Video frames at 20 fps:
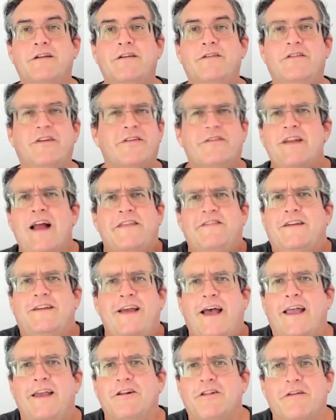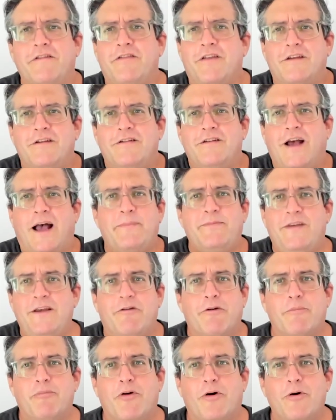just not the title of the
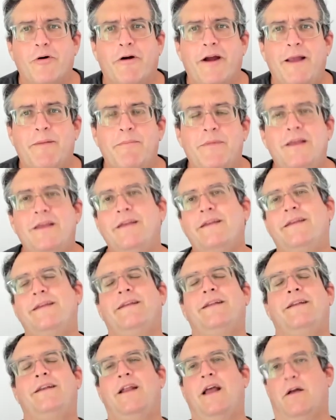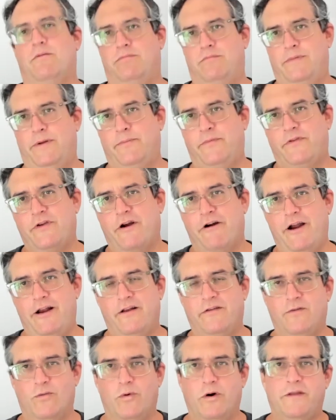top-secret program? No, I'm sorry, it
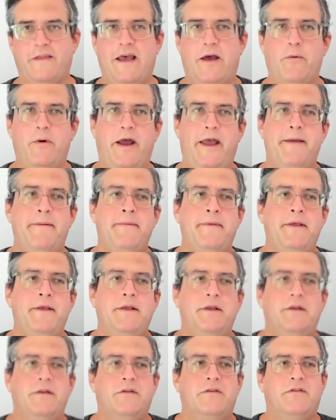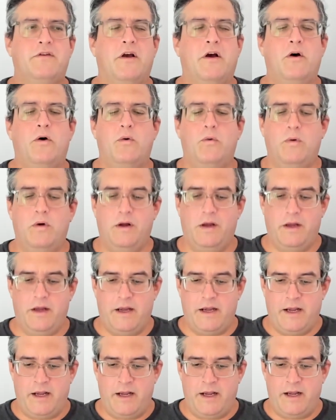doesn't work that way. So
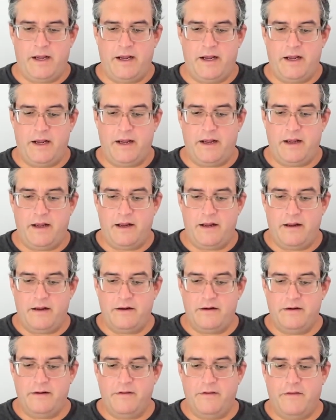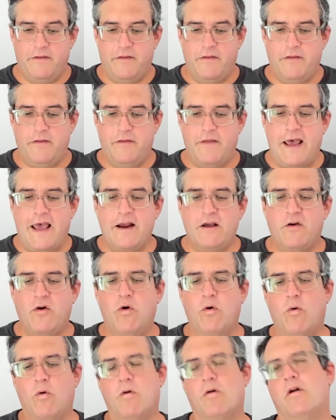that
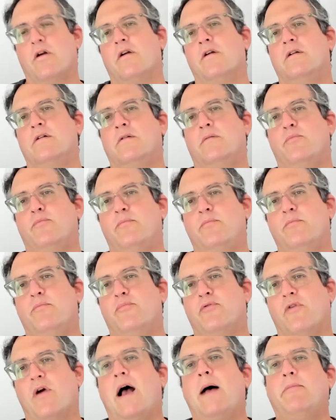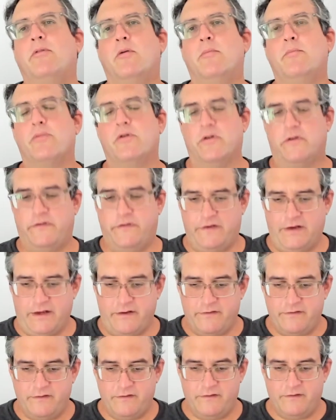core problem
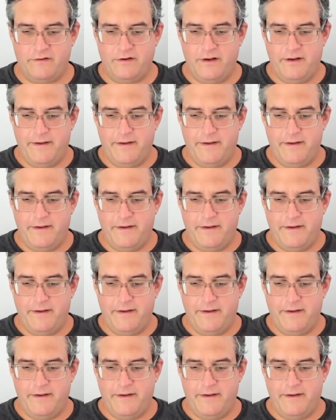persists.